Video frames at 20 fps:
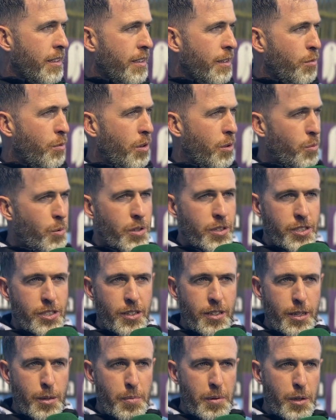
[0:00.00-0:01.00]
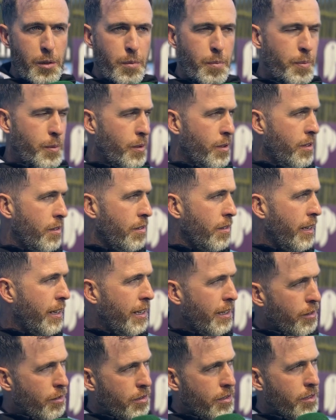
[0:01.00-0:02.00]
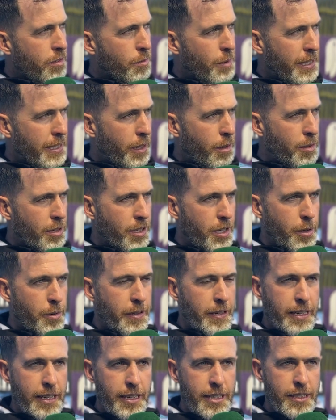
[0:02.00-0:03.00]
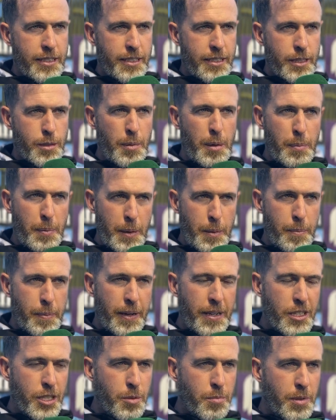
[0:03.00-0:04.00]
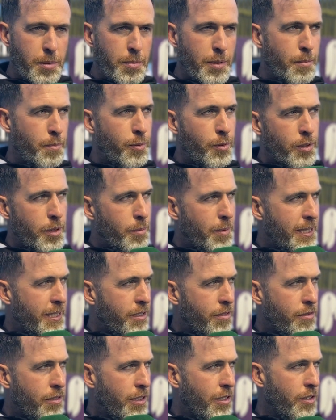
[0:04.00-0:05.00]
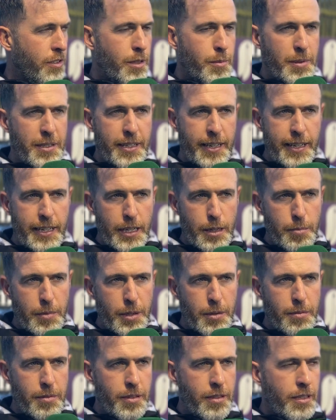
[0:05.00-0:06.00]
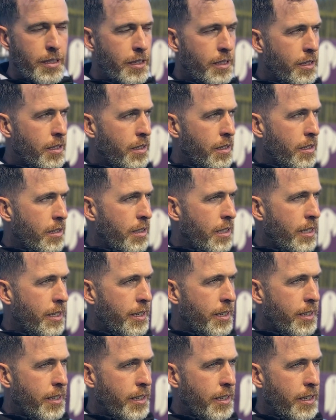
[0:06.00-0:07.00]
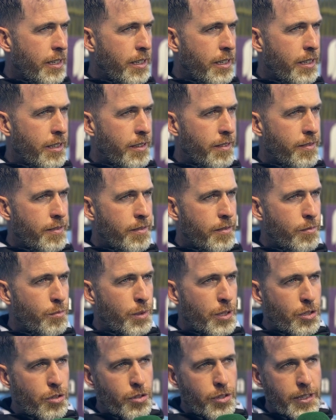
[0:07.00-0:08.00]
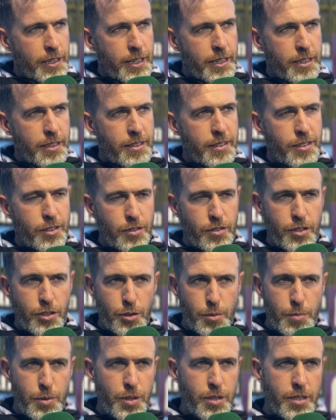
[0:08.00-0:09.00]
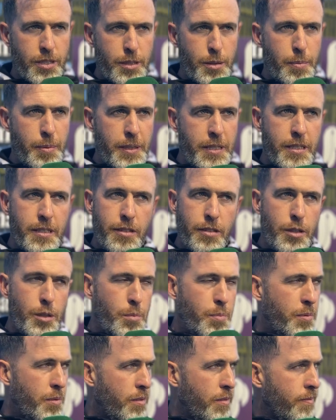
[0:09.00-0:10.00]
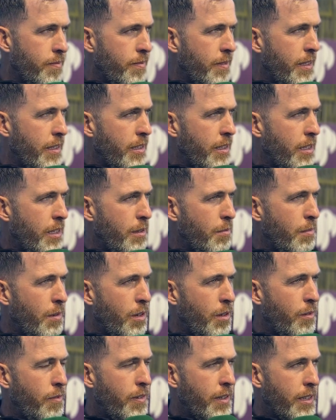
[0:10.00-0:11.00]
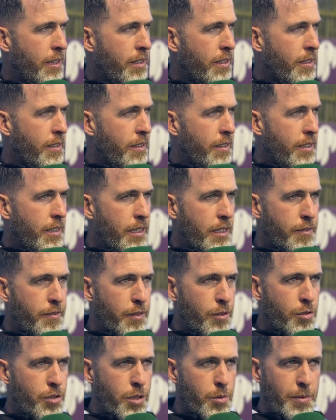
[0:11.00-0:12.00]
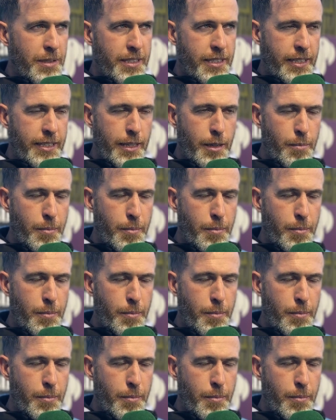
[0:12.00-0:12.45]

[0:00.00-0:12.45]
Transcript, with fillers: what, what it's all about. But uh, look, we know what Conan has, and it's about being patient with him and putting him in at the right time and taking him out. And, and uh, we couldn't get the other young boys on the pitch tonight, but um, hopefully in the future we'll see them